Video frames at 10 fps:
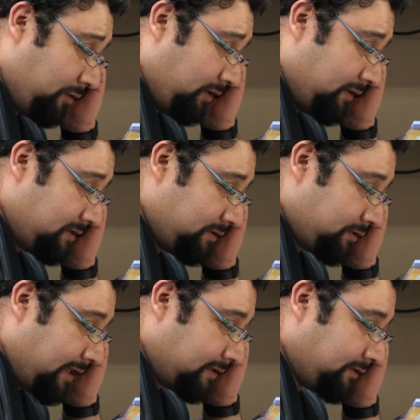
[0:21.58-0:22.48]
morning. This is
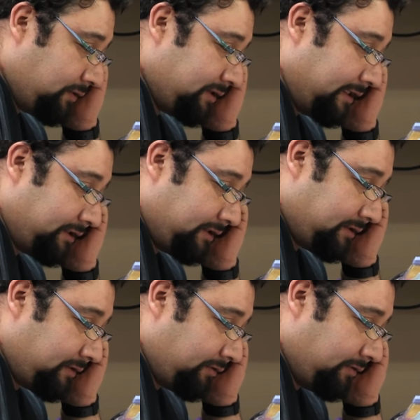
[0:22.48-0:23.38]
Ernesto
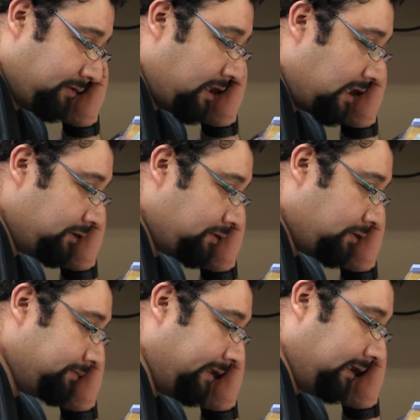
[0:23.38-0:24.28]
Sanchez. The doctor
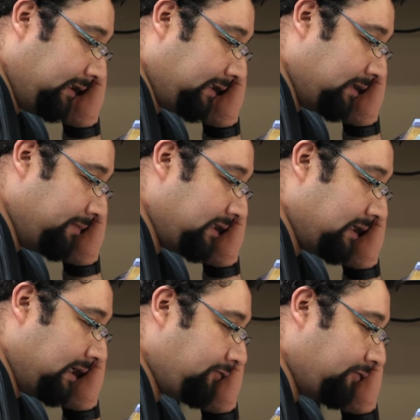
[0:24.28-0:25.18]
told me I need to come in
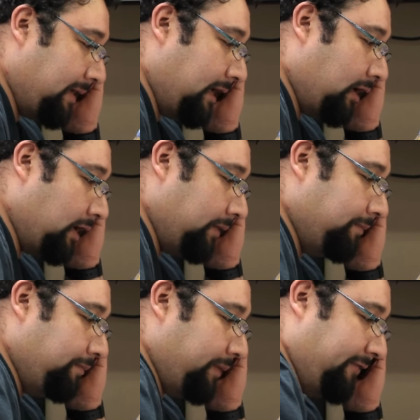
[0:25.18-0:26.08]
today for my heart,
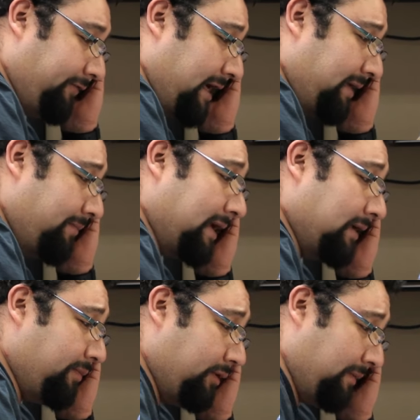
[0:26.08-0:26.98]
but I forgot to make
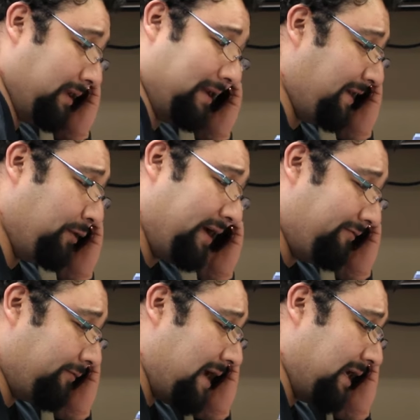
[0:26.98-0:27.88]
an appointment, and I don't
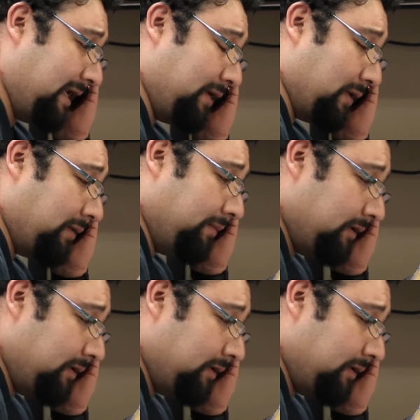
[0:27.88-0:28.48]
have a ride anyway.